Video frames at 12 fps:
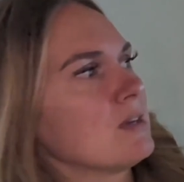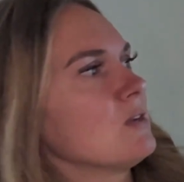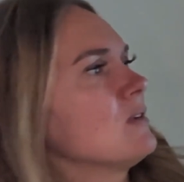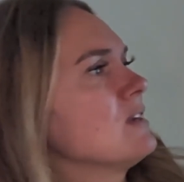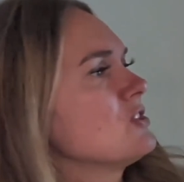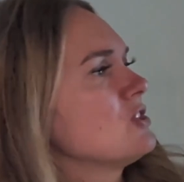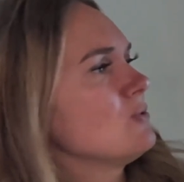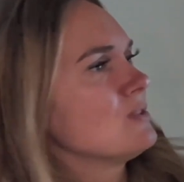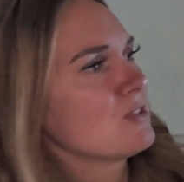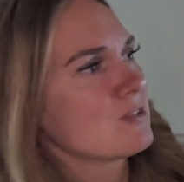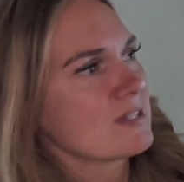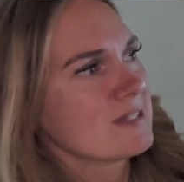you can choose
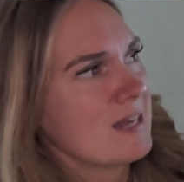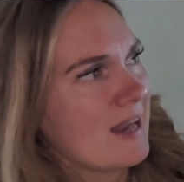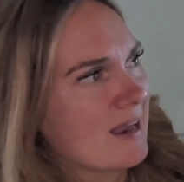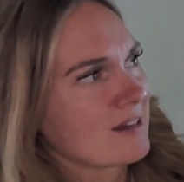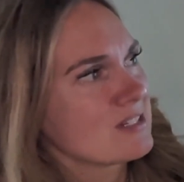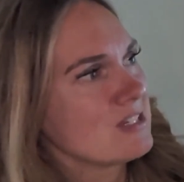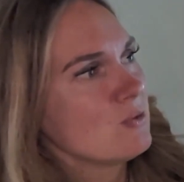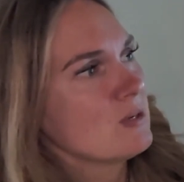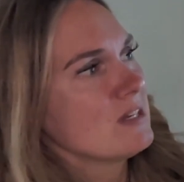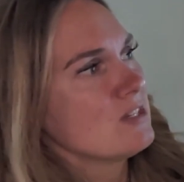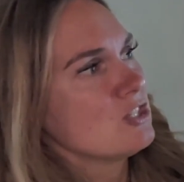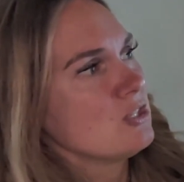your snacks, you
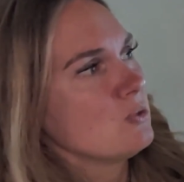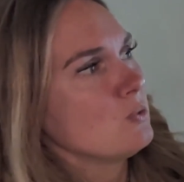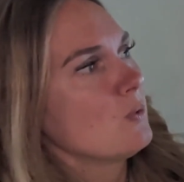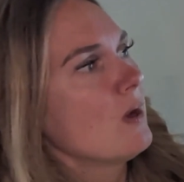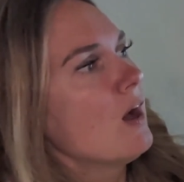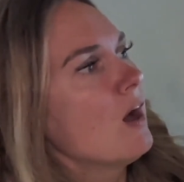can do